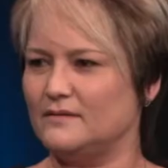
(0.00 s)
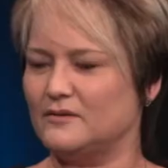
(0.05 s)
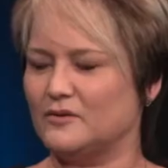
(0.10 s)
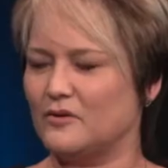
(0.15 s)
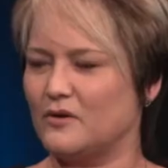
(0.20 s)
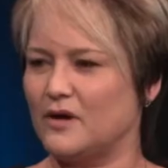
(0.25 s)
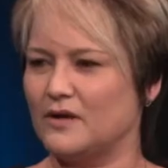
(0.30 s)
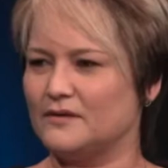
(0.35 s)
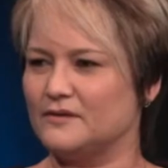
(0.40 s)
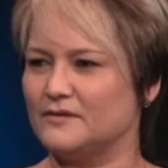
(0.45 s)
you
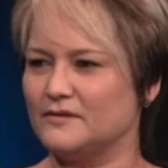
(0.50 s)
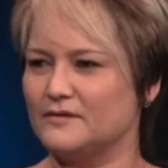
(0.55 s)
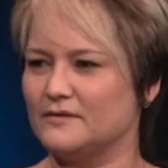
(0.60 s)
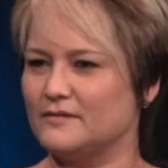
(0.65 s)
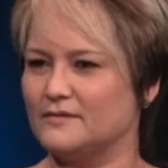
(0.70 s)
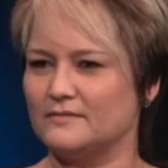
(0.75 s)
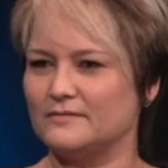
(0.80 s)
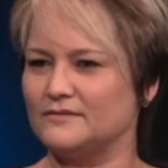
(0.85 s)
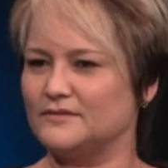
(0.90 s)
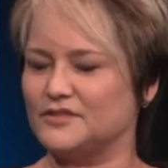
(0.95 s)
know,
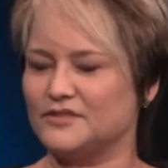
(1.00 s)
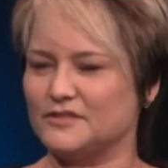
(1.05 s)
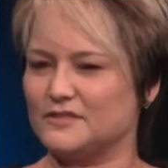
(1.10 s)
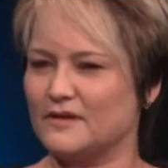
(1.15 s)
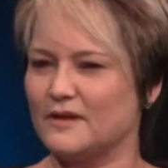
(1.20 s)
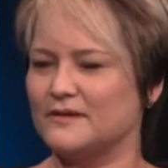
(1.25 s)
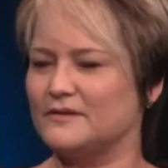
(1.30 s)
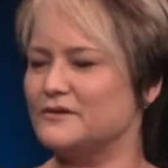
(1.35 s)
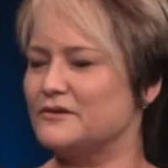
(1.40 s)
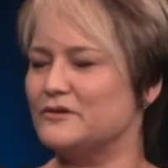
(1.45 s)
under
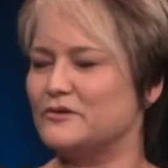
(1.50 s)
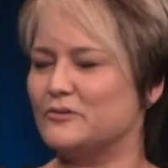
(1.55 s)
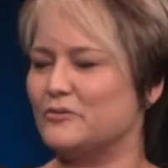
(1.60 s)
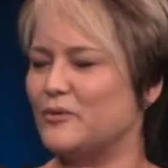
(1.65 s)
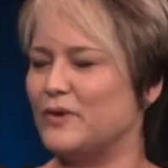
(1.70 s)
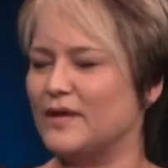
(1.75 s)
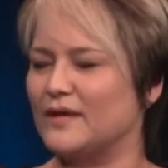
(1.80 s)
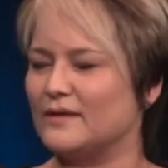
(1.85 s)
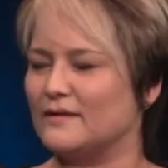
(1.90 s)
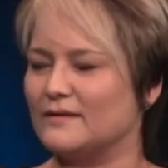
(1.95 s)
her
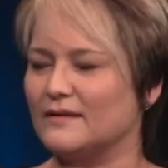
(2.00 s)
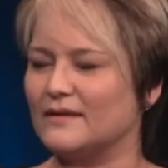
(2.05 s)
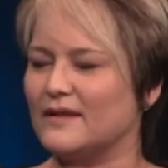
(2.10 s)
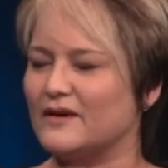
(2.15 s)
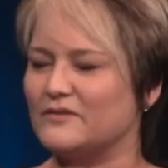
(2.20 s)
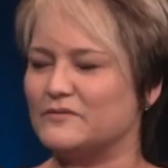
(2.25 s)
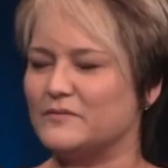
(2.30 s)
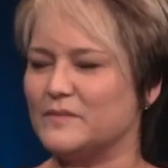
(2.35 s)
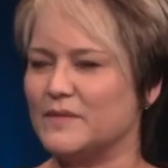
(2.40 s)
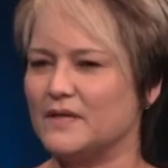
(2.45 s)
wing and
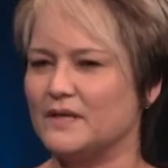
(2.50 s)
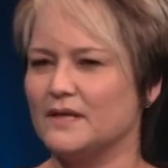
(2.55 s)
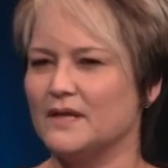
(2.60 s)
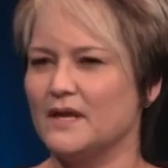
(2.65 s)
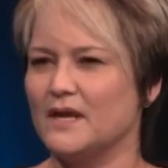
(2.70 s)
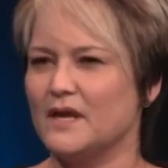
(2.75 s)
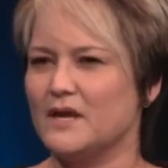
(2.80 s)
loved me.